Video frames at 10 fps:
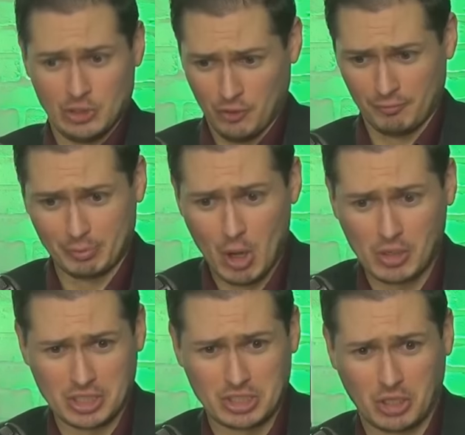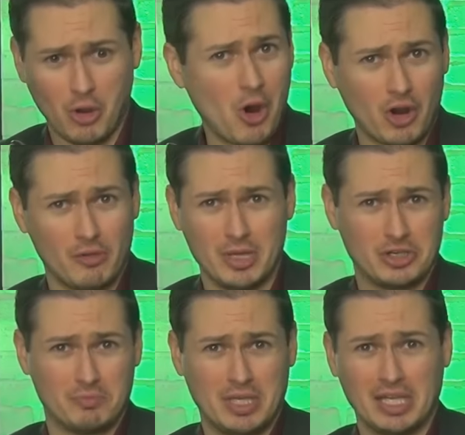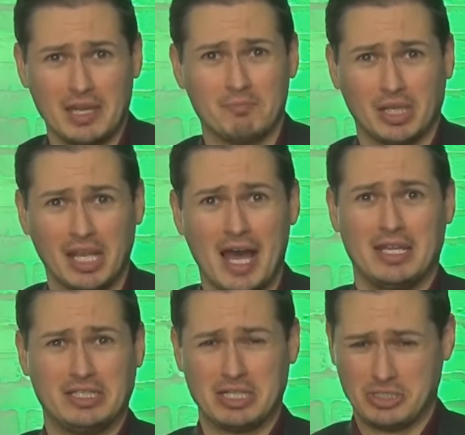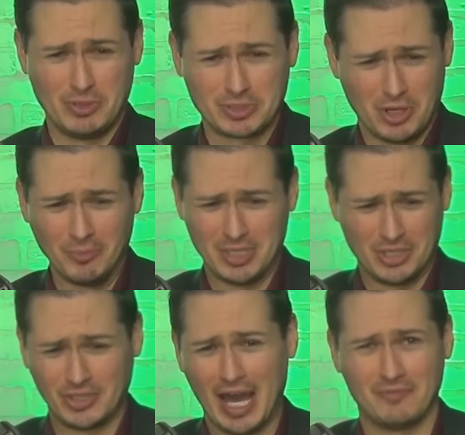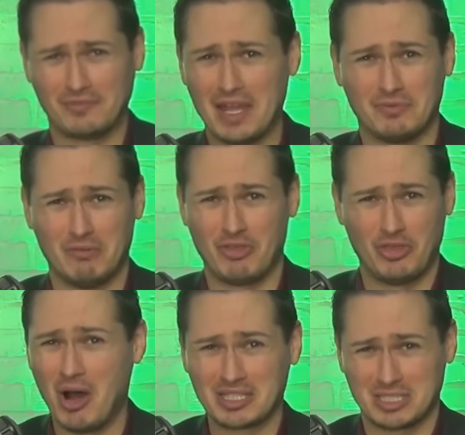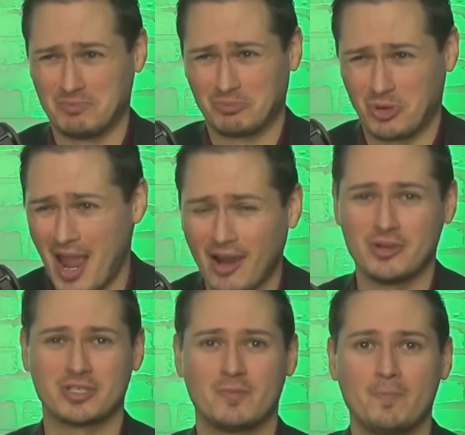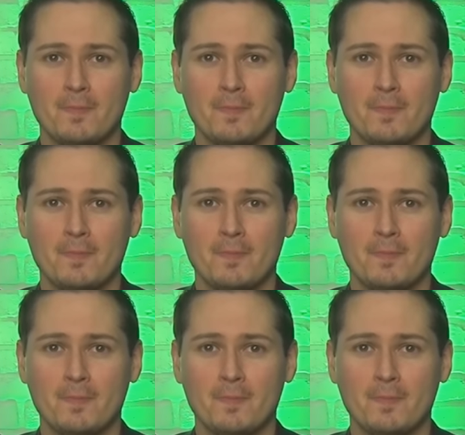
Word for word: You've broken decorum and you're being impolite because you told me you're not in favor of thoughts and prayers.